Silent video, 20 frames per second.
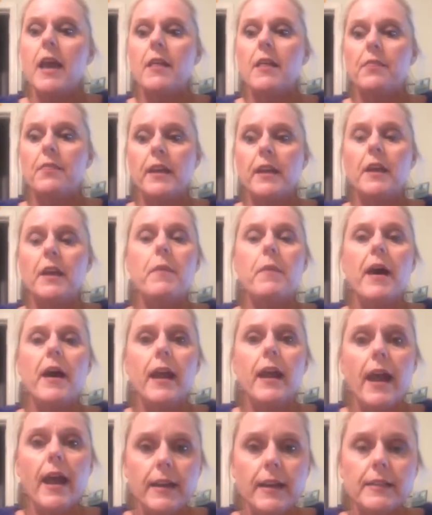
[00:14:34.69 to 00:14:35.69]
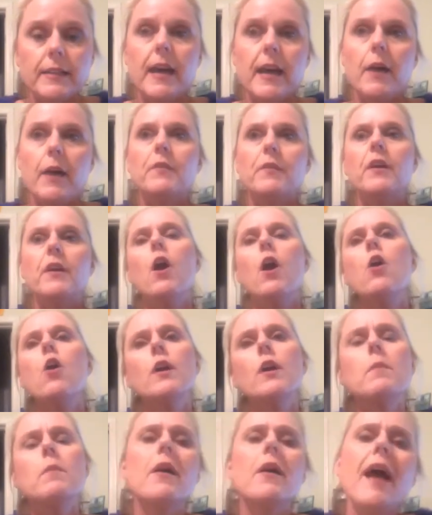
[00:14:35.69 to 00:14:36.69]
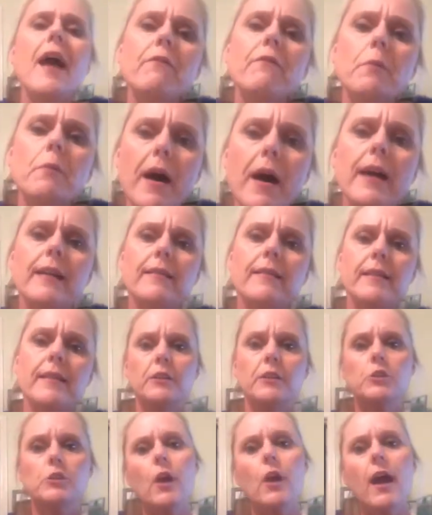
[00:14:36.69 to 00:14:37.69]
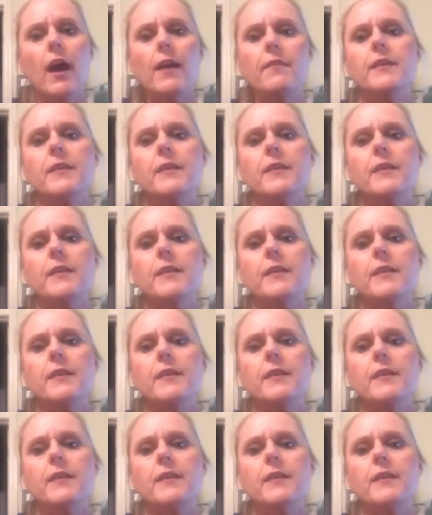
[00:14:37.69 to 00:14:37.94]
think about ahead of time when they're, oh, come on, have a bite of this. Try this.